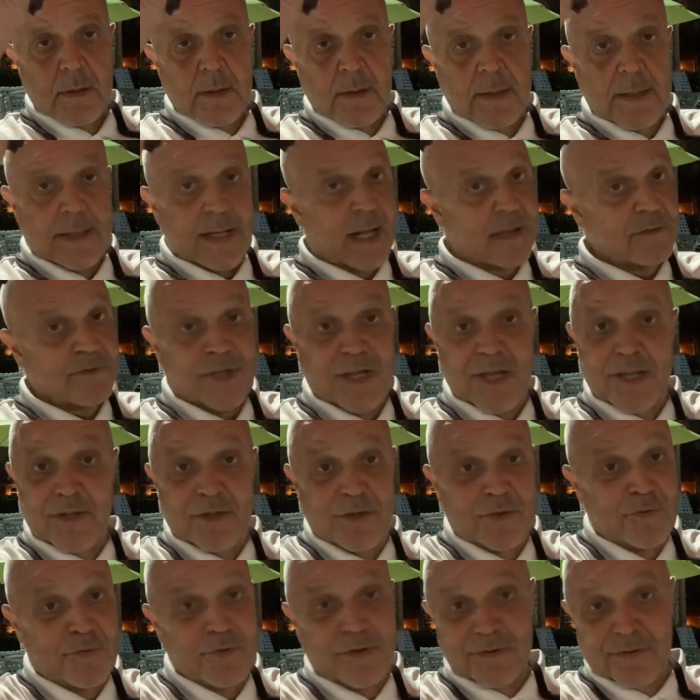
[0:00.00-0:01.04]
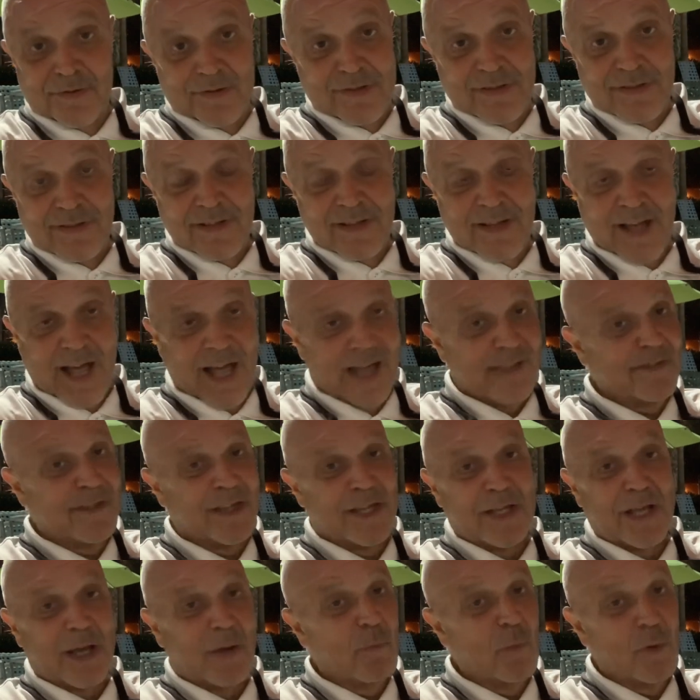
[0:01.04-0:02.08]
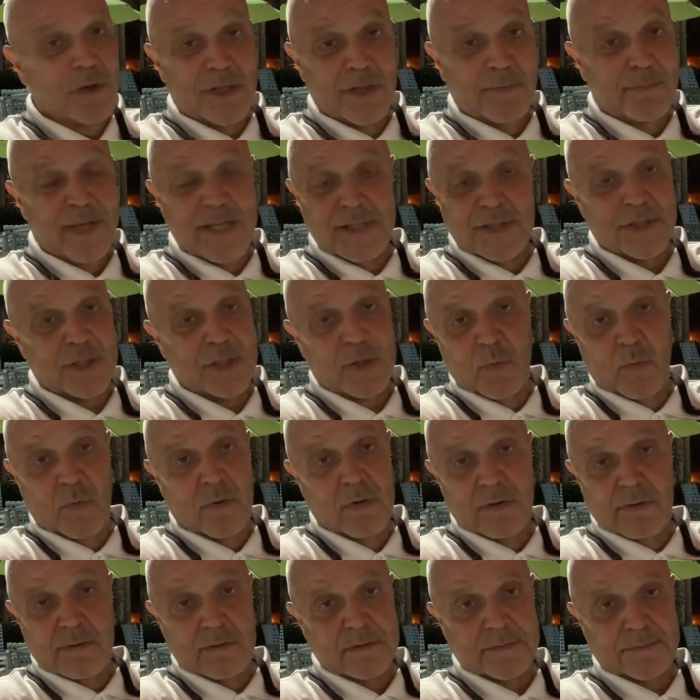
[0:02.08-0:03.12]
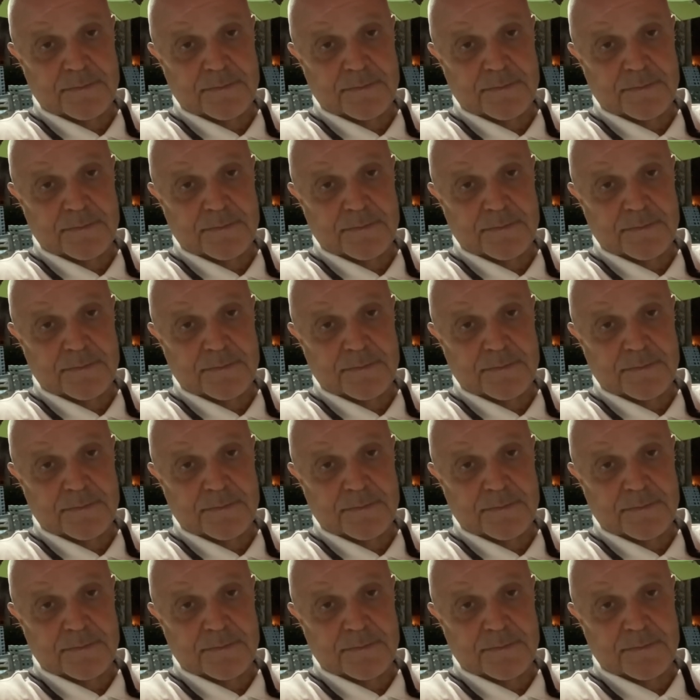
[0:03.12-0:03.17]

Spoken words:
And I'll tell you the truth, I think I'm one of the best in the world.